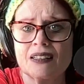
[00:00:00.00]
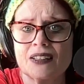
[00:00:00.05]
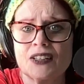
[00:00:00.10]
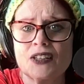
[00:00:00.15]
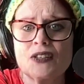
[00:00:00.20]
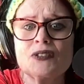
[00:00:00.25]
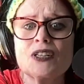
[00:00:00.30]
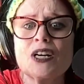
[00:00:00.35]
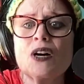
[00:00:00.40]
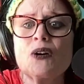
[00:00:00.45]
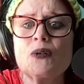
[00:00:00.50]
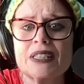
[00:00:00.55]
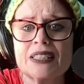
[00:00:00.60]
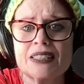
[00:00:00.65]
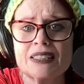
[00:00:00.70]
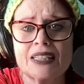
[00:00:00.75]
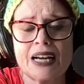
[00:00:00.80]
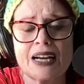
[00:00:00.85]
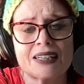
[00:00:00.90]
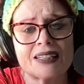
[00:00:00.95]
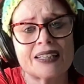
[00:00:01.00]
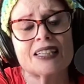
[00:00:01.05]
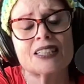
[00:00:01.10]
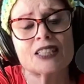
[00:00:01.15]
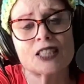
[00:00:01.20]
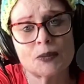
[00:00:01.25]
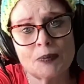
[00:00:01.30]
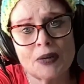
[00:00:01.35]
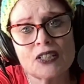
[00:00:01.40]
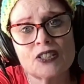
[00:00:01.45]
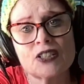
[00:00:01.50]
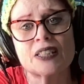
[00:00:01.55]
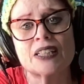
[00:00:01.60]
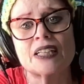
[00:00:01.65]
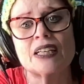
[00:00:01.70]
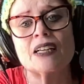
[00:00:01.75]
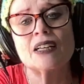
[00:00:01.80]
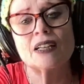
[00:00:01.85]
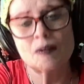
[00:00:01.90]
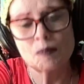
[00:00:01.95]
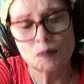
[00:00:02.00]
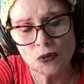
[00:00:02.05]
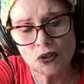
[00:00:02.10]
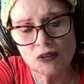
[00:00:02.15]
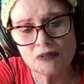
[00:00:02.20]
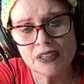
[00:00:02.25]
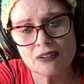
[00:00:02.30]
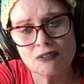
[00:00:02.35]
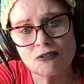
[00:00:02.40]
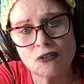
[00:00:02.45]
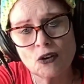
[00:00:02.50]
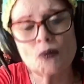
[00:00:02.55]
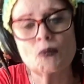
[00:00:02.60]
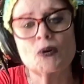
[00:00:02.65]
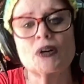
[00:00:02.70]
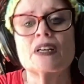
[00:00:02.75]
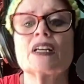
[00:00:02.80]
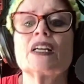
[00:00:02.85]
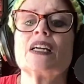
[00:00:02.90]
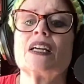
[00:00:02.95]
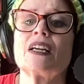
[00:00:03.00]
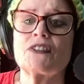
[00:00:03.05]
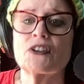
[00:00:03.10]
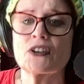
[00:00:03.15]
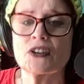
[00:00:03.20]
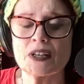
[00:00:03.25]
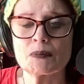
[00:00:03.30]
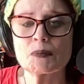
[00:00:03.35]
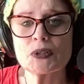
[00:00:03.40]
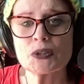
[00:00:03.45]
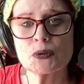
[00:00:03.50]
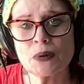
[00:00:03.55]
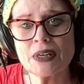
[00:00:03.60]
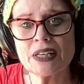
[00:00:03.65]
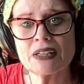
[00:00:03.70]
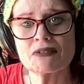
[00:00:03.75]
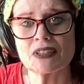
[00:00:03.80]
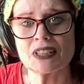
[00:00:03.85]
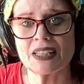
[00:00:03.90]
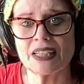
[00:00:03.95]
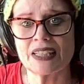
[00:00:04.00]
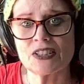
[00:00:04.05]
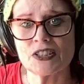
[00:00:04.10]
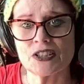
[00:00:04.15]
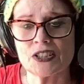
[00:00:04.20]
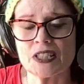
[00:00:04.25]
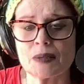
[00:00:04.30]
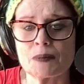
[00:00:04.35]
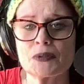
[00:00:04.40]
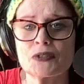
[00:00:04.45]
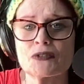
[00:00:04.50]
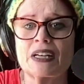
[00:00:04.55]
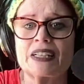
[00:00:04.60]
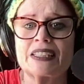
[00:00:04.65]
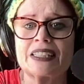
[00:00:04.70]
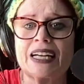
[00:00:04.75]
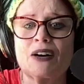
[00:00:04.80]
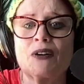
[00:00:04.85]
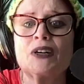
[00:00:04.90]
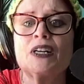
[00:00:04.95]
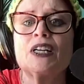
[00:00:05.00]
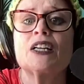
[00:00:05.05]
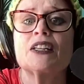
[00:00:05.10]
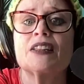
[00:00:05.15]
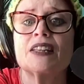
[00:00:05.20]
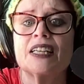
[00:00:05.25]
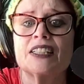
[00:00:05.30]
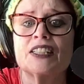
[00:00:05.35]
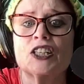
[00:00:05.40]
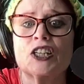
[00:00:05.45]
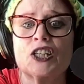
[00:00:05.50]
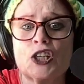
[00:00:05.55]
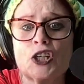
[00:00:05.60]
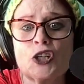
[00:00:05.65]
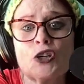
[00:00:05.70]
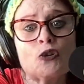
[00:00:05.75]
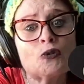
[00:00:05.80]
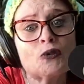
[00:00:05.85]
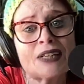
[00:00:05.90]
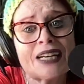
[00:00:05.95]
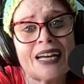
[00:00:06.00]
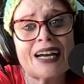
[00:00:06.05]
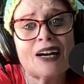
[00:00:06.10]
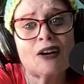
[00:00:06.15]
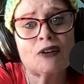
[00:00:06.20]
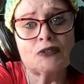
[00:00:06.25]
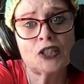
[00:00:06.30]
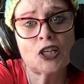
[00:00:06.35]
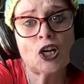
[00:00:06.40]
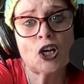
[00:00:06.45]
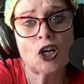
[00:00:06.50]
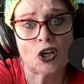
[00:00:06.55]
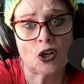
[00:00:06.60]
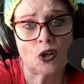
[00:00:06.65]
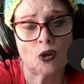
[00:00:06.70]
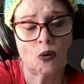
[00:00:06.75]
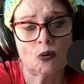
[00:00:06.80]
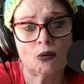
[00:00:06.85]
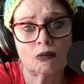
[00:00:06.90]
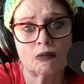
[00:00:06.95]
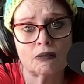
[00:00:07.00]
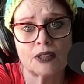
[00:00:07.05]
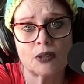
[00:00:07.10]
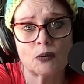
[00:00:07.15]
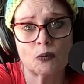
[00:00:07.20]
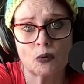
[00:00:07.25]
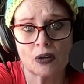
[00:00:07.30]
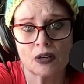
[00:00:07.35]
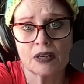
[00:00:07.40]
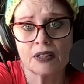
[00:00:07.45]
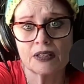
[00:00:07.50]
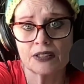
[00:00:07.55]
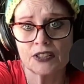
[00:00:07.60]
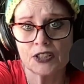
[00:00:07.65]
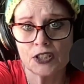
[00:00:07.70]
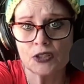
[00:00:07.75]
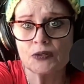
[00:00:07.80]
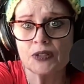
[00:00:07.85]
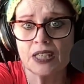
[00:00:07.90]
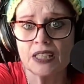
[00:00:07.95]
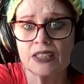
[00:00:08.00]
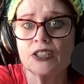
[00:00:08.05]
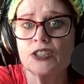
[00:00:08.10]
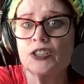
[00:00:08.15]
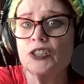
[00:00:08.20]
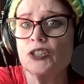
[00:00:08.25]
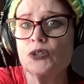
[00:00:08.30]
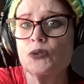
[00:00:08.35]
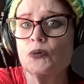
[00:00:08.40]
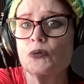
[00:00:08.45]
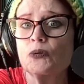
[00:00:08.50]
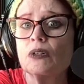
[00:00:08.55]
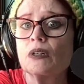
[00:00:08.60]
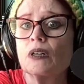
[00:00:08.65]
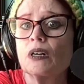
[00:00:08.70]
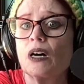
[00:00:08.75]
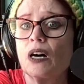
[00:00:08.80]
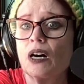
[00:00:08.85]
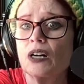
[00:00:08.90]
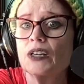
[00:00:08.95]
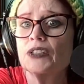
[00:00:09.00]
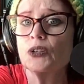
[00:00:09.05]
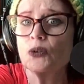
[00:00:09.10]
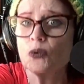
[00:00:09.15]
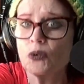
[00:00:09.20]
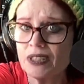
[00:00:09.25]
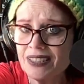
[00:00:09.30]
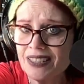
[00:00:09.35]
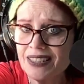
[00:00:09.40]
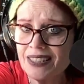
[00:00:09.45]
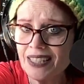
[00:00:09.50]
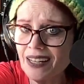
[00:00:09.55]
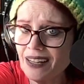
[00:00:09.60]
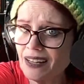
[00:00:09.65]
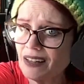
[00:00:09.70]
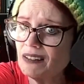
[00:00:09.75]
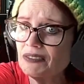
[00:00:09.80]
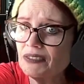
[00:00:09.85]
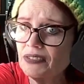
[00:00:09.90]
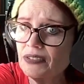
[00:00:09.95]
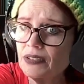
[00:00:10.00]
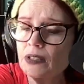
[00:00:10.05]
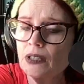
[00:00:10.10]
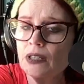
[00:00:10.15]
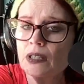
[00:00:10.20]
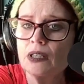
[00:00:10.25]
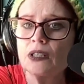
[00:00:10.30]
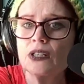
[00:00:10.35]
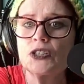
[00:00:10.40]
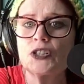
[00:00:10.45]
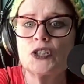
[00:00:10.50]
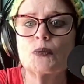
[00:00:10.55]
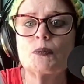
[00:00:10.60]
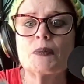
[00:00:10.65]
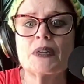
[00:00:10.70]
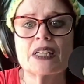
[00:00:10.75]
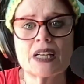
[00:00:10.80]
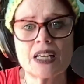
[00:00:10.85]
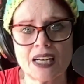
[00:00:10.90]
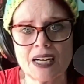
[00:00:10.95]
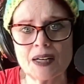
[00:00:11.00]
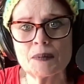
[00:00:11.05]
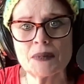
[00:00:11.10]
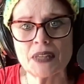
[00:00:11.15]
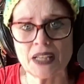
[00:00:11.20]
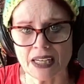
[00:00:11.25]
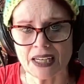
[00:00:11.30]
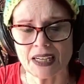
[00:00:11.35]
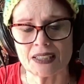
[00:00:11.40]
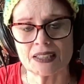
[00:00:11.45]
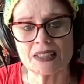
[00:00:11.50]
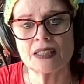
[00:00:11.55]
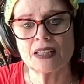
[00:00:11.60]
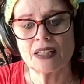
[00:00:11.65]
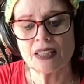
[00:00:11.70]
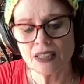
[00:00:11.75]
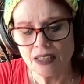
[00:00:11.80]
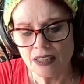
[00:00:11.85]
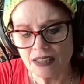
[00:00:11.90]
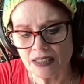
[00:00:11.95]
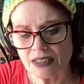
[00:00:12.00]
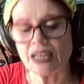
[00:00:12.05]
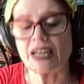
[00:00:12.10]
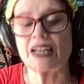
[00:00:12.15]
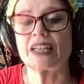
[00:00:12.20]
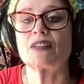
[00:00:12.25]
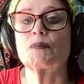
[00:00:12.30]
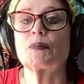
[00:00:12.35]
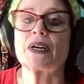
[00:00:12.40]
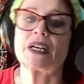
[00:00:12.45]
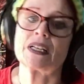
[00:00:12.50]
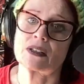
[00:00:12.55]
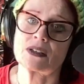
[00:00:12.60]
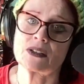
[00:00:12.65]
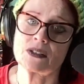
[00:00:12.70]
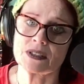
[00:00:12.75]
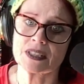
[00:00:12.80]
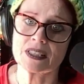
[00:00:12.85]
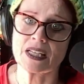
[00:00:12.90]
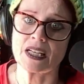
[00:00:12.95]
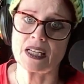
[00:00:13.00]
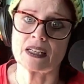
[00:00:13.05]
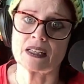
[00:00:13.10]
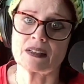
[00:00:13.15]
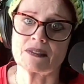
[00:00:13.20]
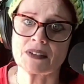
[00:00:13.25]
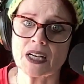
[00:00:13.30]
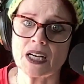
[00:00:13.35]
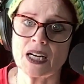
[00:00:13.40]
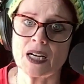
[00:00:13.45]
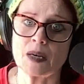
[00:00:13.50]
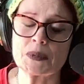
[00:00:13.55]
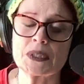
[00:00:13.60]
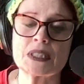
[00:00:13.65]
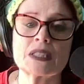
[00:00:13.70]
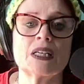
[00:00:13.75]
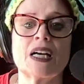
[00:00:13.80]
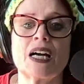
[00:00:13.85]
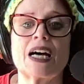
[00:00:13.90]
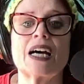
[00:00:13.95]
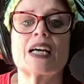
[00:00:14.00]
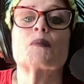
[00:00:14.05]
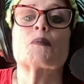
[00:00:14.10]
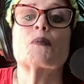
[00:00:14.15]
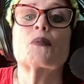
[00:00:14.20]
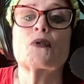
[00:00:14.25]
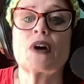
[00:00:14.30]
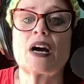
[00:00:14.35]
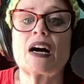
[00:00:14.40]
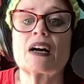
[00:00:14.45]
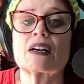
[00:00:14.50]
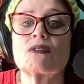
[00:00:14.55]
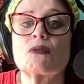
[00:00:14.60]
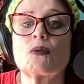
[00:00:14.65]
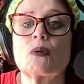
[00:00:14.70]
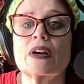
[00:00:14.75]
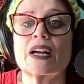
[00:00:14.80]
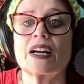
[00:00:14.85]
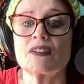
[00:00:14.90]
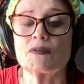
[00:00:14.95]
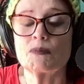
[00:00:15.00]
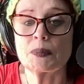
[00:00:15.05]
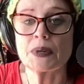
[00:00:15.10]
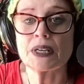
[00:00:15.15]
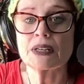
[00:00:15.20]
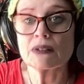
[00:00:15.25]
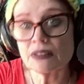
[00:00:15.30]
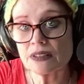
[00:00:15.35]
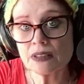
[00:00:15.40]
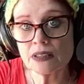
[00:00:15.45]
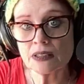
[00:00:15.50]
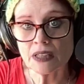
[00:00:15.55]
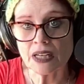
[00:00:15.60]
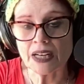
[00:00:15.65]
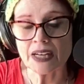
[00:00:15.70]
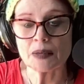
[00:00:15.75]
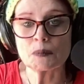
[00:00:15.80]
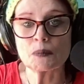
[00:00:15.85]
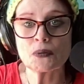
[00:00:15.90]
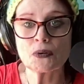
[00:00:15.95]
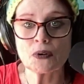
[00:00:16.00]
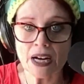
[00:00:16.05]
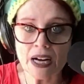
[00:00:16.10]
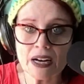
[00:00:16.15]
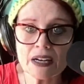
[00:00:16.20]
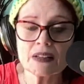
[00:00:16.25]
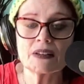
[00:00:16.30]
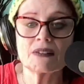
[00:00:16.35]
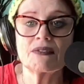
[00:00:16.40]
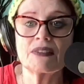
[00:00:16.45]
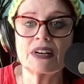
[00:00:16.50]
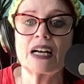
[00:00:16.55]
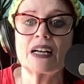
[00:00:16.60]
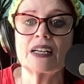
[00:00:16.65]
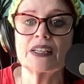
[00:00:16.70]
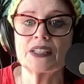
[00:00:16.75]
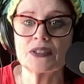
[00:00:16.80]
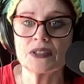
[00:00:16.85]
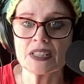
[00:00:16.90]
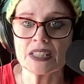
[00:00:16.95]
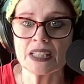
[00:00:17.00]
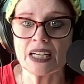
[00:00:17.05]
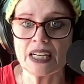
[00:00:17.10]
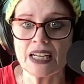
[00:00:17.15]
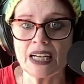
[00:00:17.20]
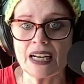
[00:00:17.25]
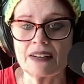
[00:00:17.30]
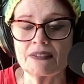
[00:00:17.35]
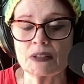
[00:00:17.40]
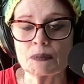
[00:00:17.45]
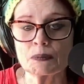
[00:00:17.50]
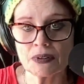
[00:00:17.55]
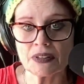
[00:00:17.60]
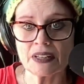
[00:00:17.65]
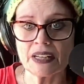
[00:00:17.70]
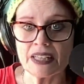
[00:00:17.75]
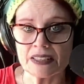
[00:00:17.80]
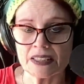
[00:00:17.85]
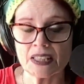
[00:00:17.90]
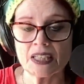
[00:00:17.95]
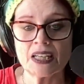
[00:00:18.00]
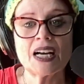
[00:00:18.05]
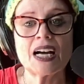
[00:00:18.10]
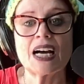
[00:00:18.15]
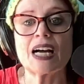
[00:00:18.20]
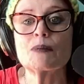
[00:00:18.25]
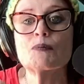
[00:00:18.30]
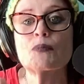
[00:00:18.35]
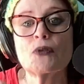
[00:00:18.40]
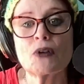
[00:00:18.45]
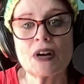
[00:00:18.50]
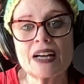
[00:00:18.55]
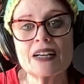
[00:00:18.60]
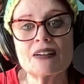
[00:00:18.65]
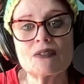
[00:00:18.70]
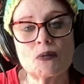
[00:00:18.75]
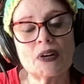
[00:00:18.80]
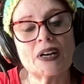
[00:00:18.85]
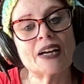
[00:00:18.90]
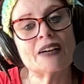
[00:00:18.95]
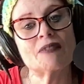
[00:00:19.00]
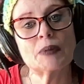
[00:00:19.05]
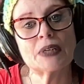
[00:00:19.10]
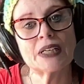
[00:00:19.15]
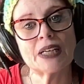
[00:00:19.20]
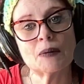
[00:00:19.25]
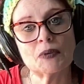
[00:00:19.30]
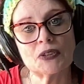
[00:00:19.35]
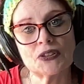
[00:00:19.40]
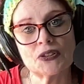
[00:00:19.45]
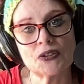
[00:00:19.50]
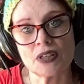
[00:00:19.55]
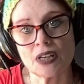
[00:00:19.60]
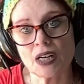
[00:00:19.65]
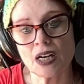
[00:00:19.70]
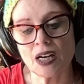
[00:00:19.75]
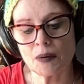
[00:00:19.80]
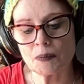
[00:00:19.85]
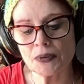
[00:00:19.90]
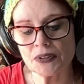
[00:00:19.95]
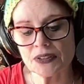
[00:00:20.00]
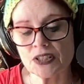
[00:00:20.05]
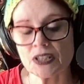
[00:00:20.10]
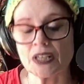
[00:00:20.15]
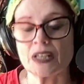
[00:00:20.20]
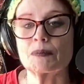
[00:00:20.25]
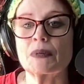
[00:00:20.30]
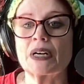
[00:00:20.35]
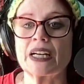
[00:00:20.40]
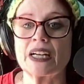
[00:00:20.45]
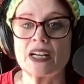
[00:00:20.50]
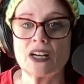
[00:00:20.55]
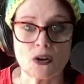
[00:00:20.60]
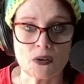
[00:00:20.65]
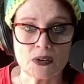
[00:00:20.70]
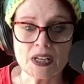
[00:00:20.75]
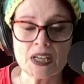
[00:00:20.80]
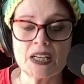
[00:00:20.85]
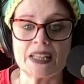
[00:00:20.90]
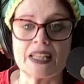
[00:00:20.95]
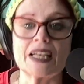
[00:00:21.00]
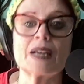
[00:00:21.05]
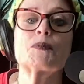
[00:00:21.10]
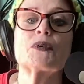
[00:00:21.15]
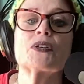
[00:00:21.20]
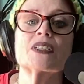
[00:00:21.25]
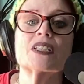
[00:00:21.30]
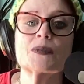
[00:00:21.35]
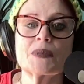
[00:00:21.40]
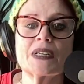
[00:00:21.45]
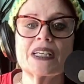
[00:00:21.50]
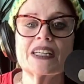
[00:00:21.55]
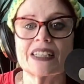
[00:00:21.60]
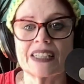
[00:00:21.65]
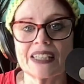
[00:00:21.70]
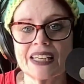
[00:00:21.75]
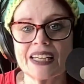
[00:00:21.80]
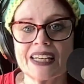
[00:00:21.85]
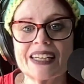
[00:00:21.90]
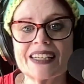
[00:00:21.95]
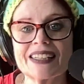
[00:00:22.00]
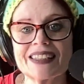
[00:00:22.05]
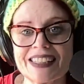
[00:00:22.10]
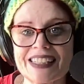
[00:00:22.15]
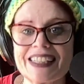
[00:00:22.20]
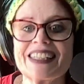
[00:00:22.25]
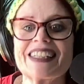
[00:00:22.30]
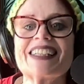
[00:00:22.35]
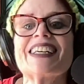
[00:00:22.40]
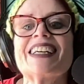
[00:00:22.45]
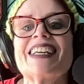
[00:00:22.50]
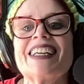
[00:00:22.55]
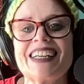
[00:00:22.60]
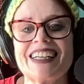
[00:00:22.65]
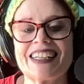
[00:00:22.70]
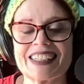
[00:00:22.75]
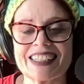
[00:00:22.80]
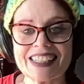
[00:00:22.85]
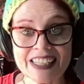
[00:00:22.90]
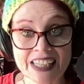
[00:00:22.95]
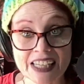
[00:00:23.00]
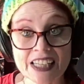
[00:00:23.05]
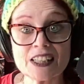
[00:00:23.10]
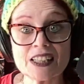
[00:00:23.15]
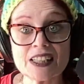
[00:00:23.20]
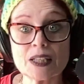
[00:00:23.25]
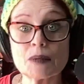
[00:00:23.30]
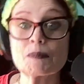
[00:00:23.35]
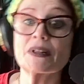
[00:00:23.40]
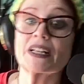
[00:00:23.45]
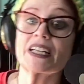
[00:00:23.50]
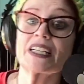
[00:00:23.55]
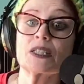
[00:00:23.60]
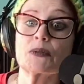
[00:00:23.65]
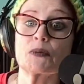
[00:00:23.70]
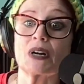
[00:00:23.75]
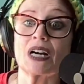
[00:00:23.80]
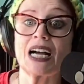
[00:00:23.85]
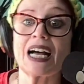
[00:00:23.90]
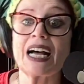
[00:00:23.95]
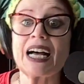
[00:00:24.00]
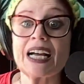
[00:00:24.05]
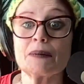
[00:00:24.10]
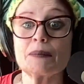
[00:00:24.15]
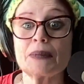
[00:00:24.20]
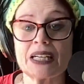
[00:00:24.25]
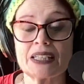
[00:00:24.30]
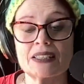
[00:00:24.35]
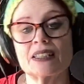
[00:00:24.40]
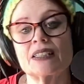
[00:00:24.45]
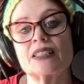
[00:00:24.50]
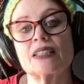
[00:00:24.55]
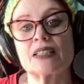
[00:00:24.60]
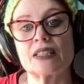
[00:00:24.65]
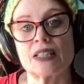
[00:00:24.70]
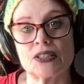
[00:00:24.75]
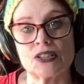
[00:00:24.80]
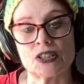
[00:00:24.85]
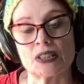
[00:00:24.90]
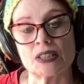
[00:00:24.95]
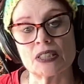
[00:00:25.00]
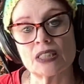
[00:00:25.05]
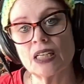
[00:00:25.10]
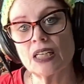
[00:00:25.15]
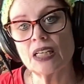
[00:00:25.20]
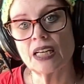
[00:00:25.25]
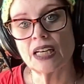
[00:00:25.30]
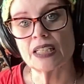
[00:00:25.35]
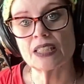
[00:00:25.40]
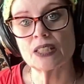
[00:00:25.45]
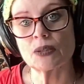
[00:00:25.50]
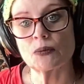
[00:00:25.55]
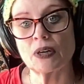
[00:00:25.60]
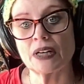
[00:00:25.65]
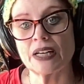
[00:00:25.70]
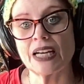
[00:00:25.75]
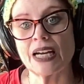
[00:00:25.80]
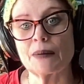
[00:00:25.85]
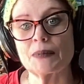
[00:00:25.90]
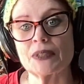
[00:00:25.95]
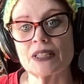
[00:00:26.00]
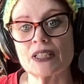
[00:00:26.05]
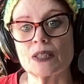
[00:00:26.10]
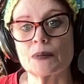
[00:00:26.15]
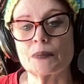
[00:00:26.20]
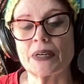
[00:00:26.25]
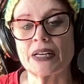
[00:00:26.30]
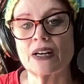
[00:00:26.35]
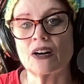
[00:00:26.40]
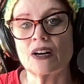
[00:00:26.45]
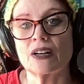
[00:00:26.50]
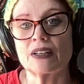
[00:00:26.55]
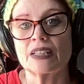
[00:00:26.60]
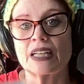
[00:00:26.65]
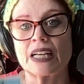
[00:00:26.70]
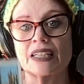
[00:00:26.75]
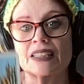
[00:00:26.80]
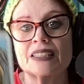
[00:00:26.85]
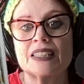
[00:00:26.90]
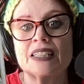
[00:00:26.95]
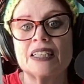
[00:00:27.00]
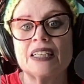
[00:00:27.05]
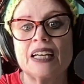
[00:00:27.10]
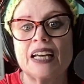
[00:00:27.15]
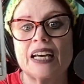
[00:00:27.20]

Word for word: You know exactly, and especially moving forward, if you're in between relationships right now, then you now know the work that you need to do on yourself to become that Nine of Pentacles, King of Cups. I am proud of what I built. I am proud of the values that I have in place. I'm proud of what I've been able to accomplish on my own. That puts me in a kingly place where I make the decisions as to what happens to my heart next.